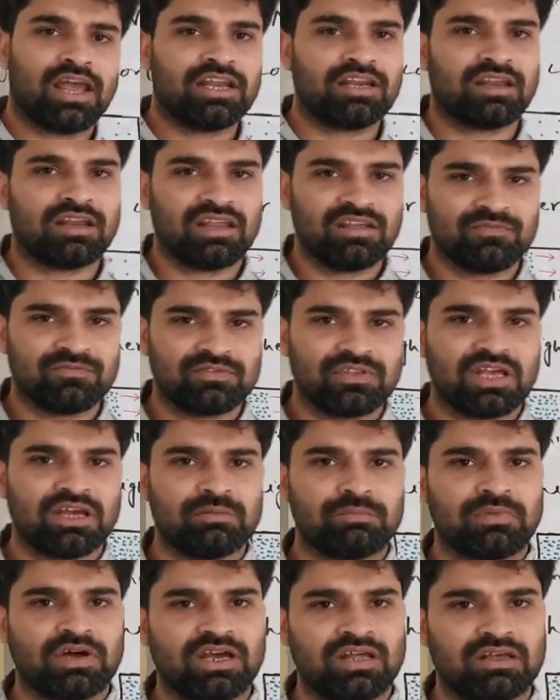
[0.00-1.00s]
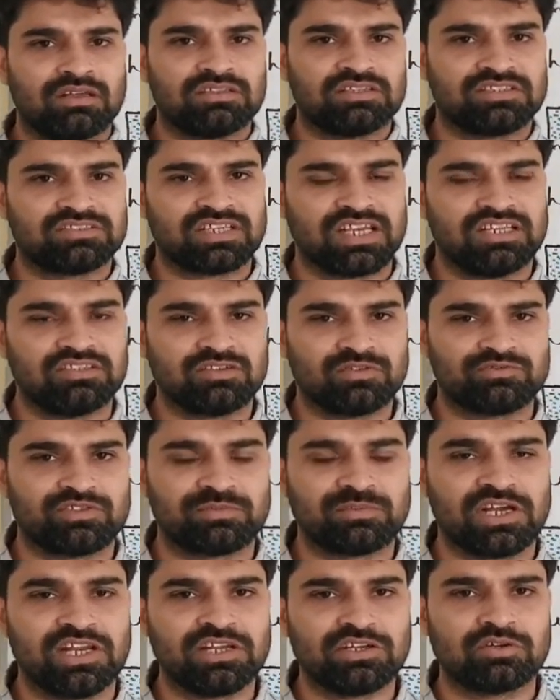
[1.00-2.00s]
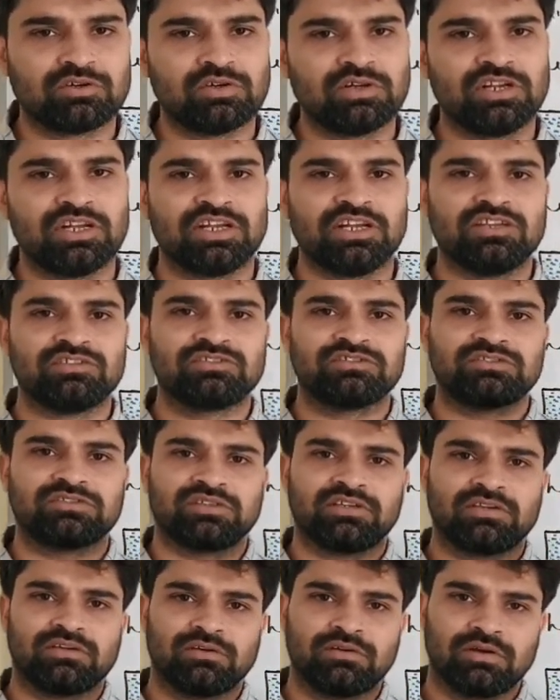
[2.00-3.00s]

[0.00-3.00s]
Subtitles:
and if the size of the molecule is